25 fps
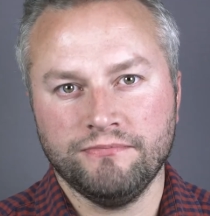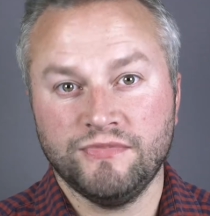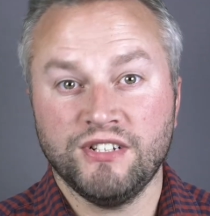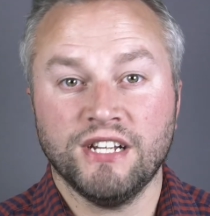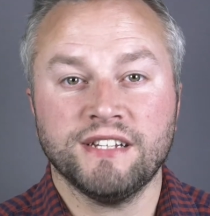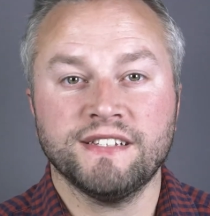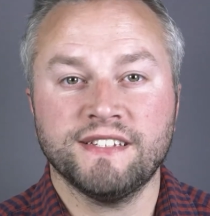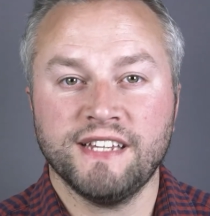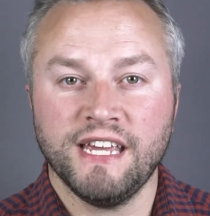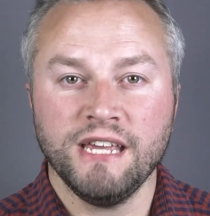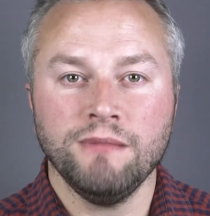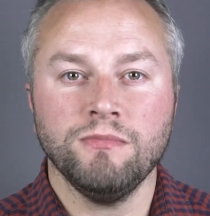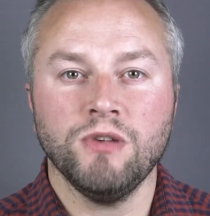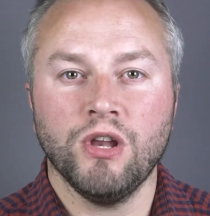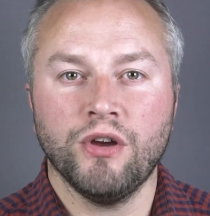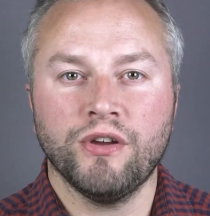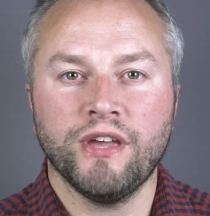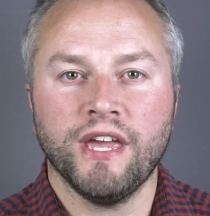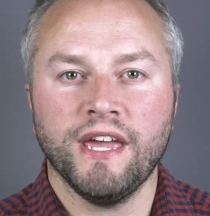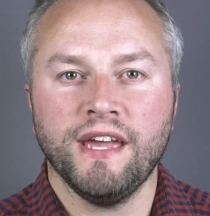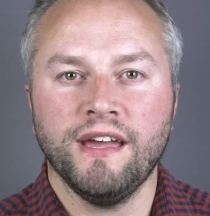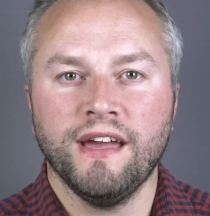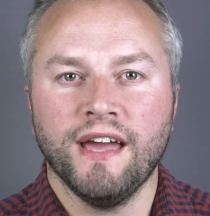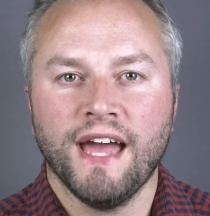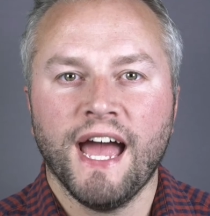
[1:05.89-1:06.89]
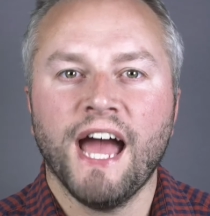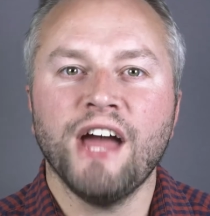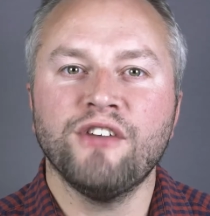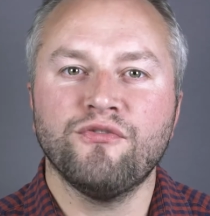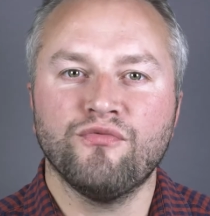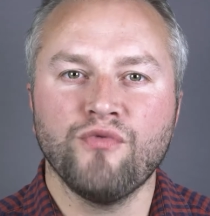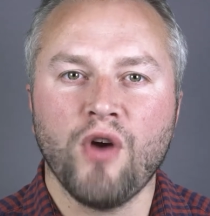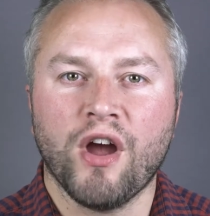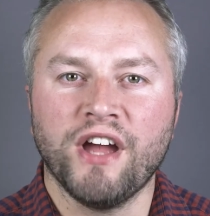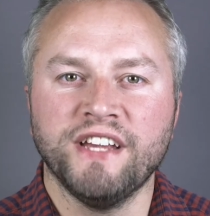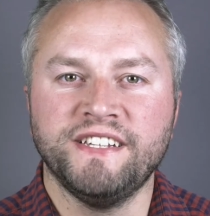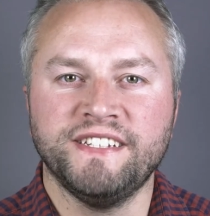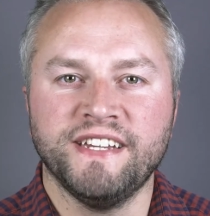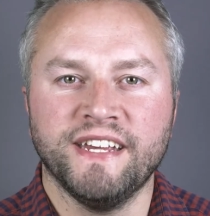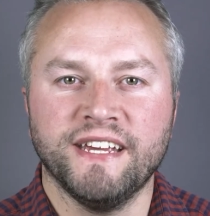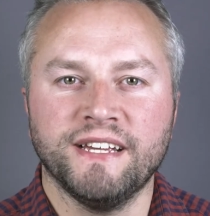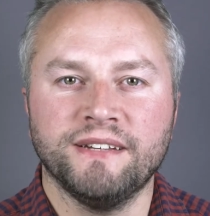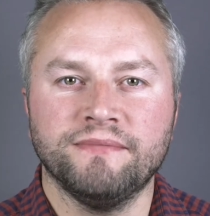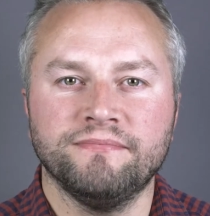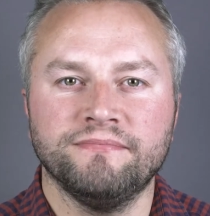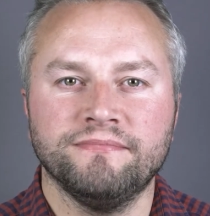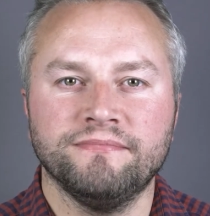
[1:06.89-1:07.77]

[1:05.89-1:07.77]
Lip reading: Just keep looking and writing.